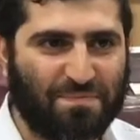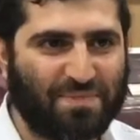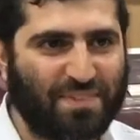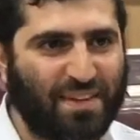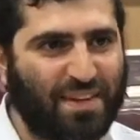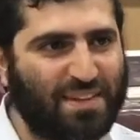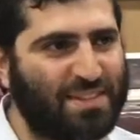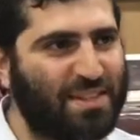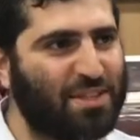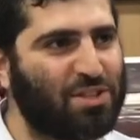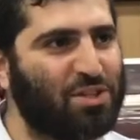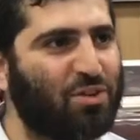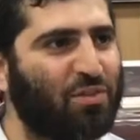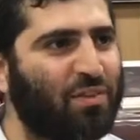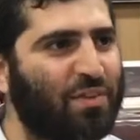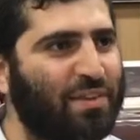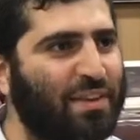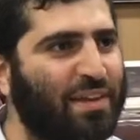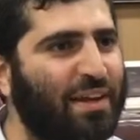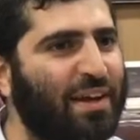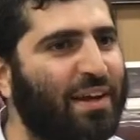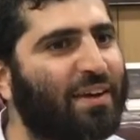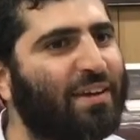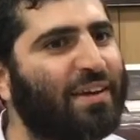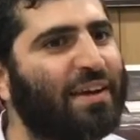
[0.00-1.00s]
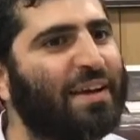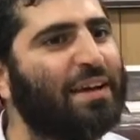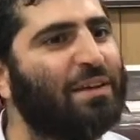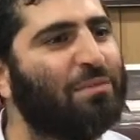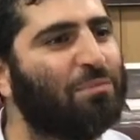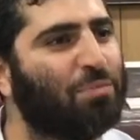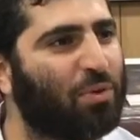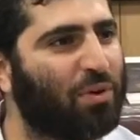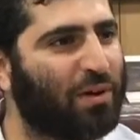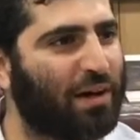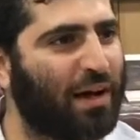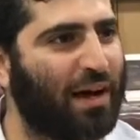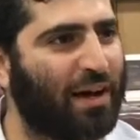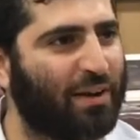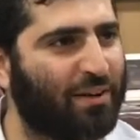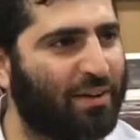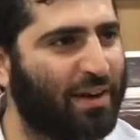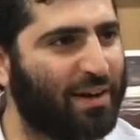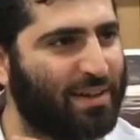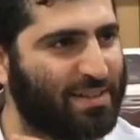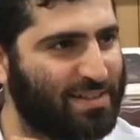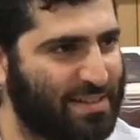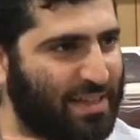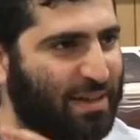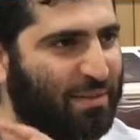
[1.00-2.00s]
it says over there in
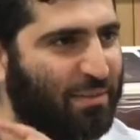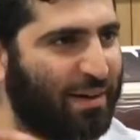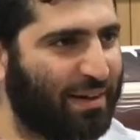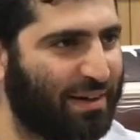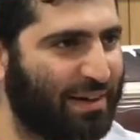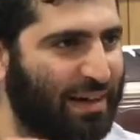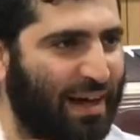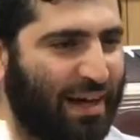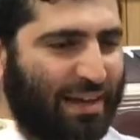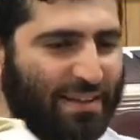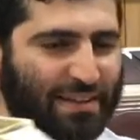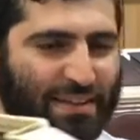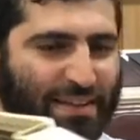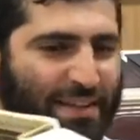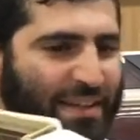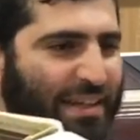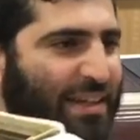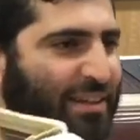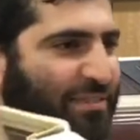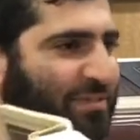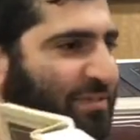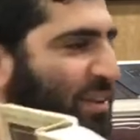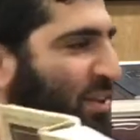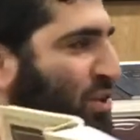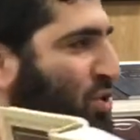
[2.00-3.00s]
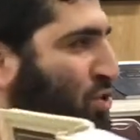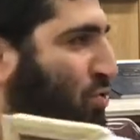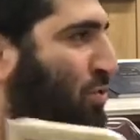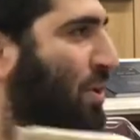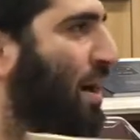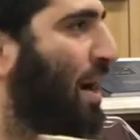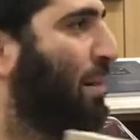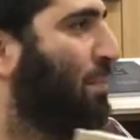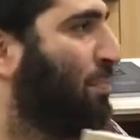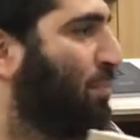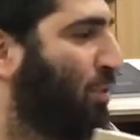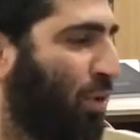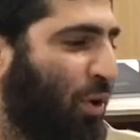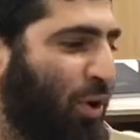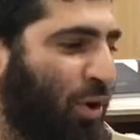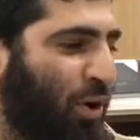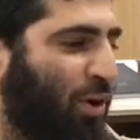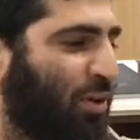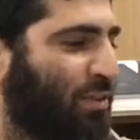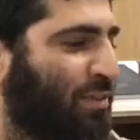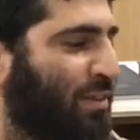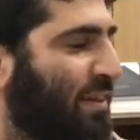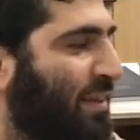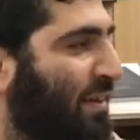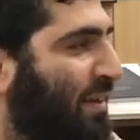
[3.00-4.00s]
Bukhara, Samarkand, lived a tribe
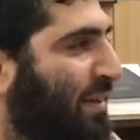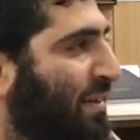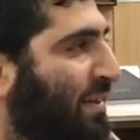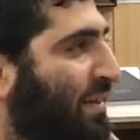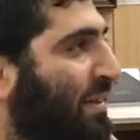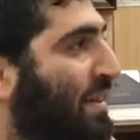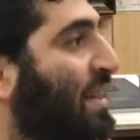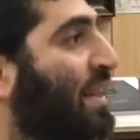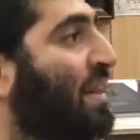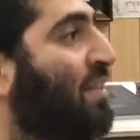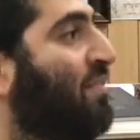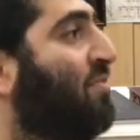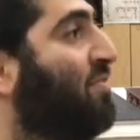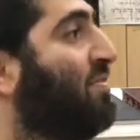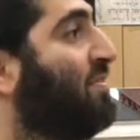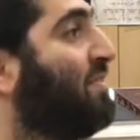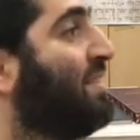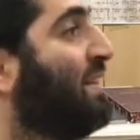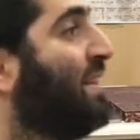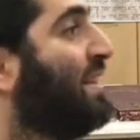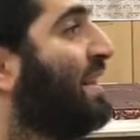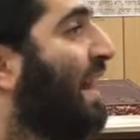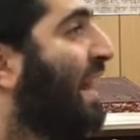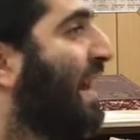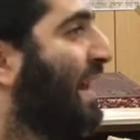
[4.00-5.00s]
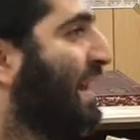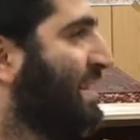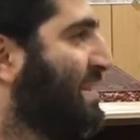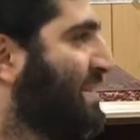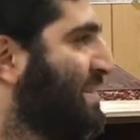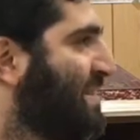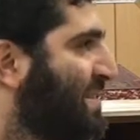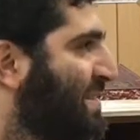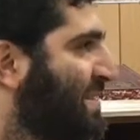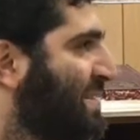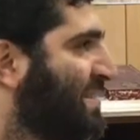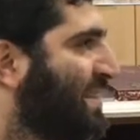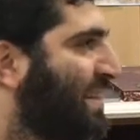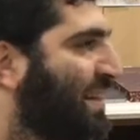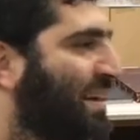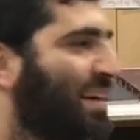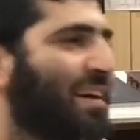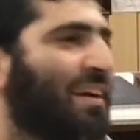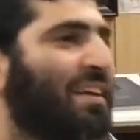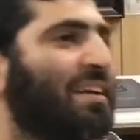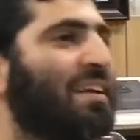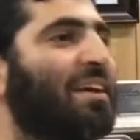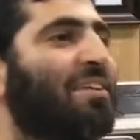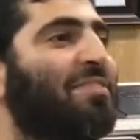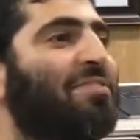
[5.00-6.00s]
called Nephtalites.
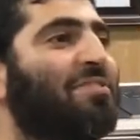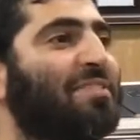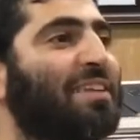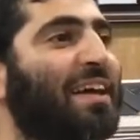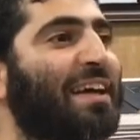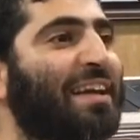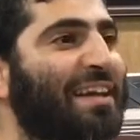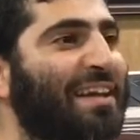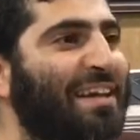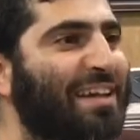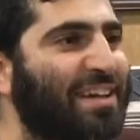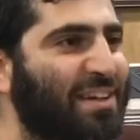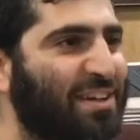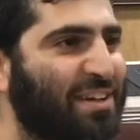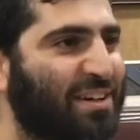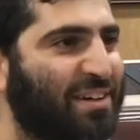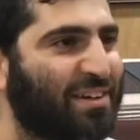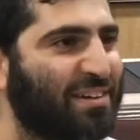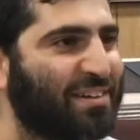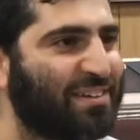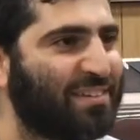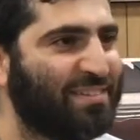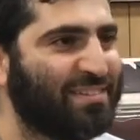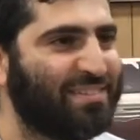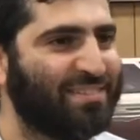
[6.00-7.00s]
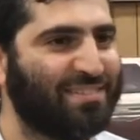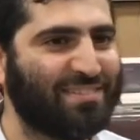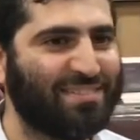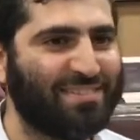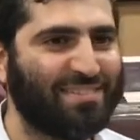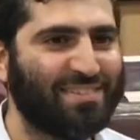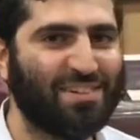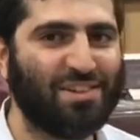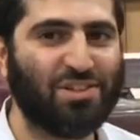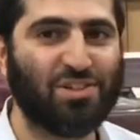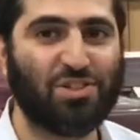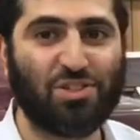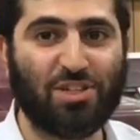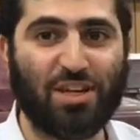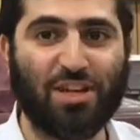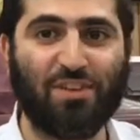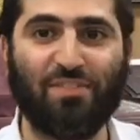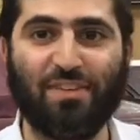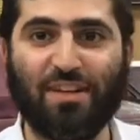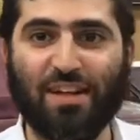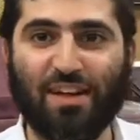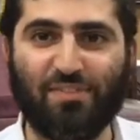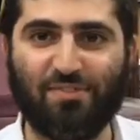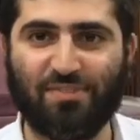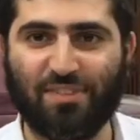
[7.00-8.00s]
Naphtali.
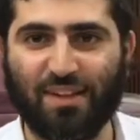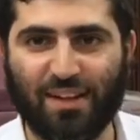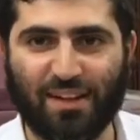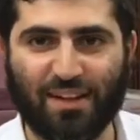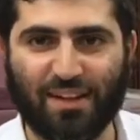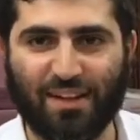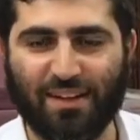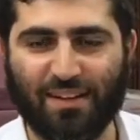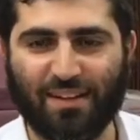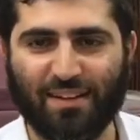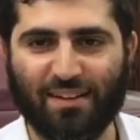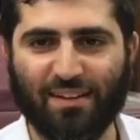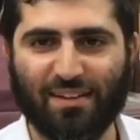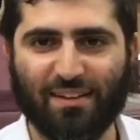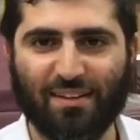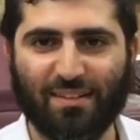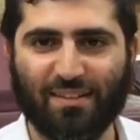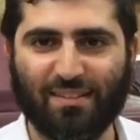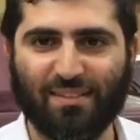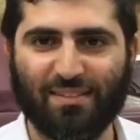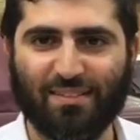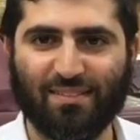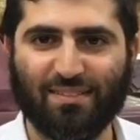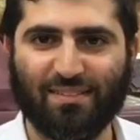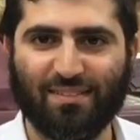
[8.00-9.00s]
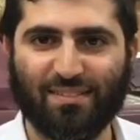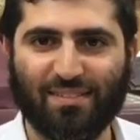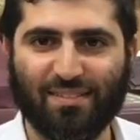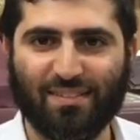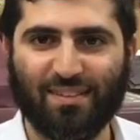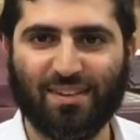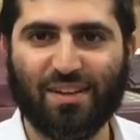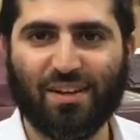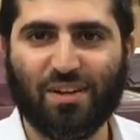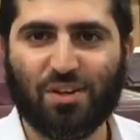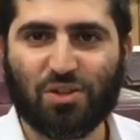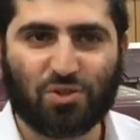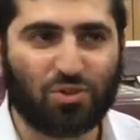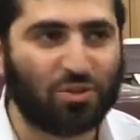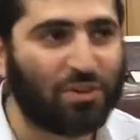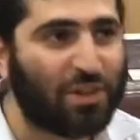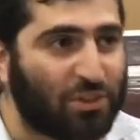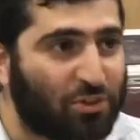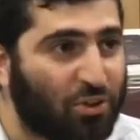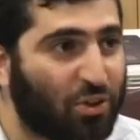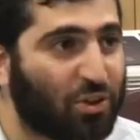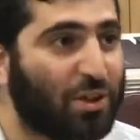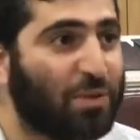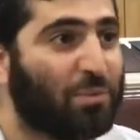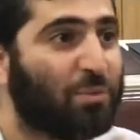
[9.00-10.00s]
Shev Naphtali. So they
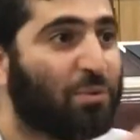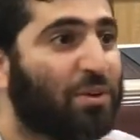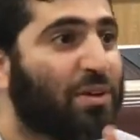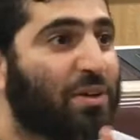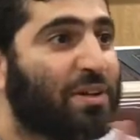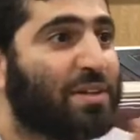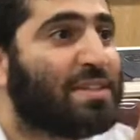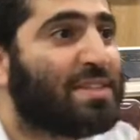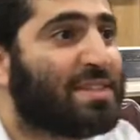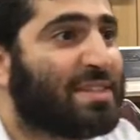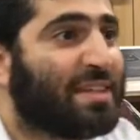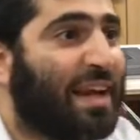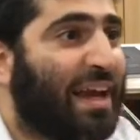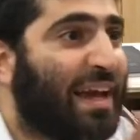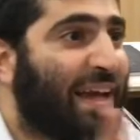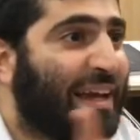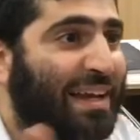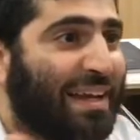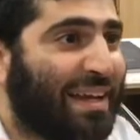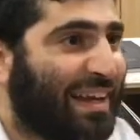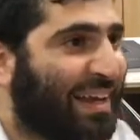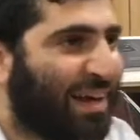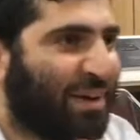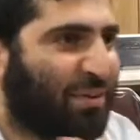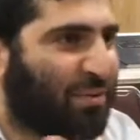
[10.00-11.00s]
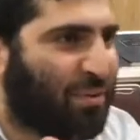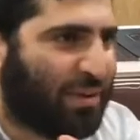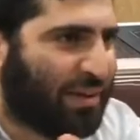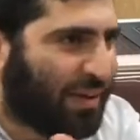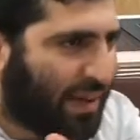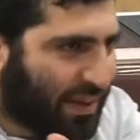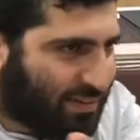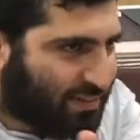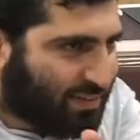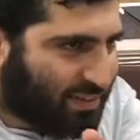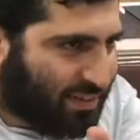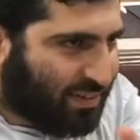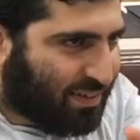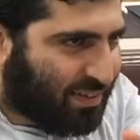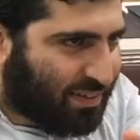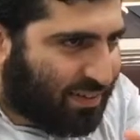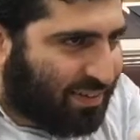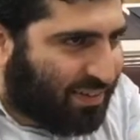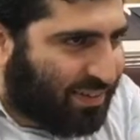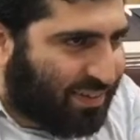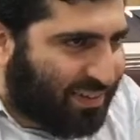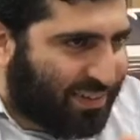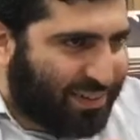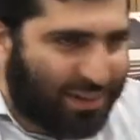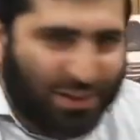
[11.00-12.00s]
told him we're Israeli, we're not
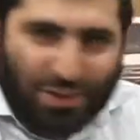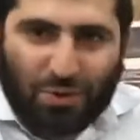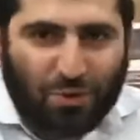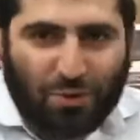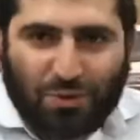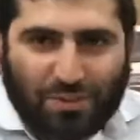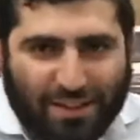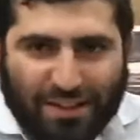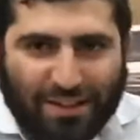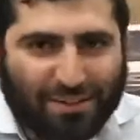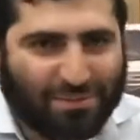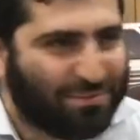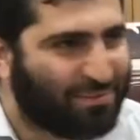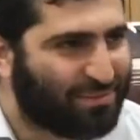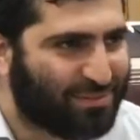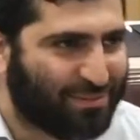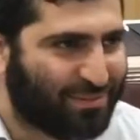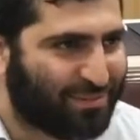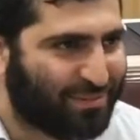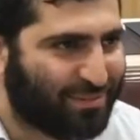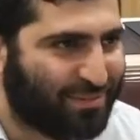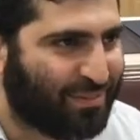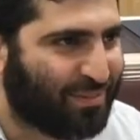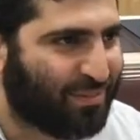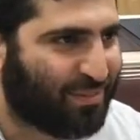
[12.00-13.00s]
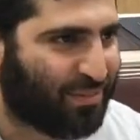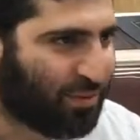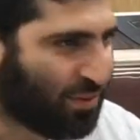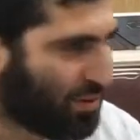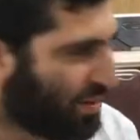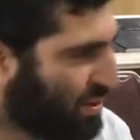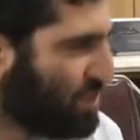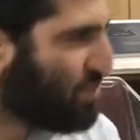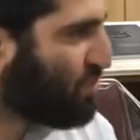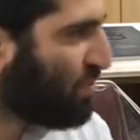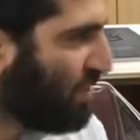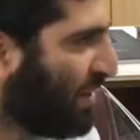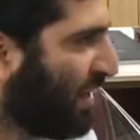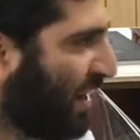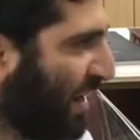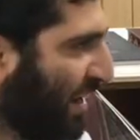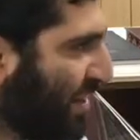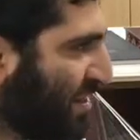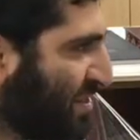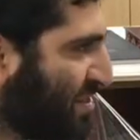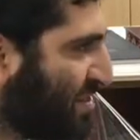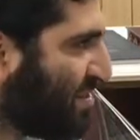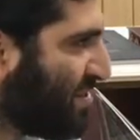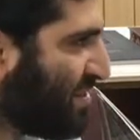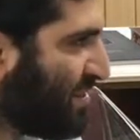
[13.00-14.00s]
uh, Yehudim were
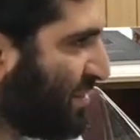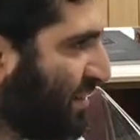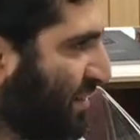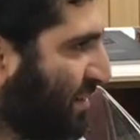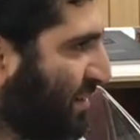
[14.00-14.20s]
Israelites.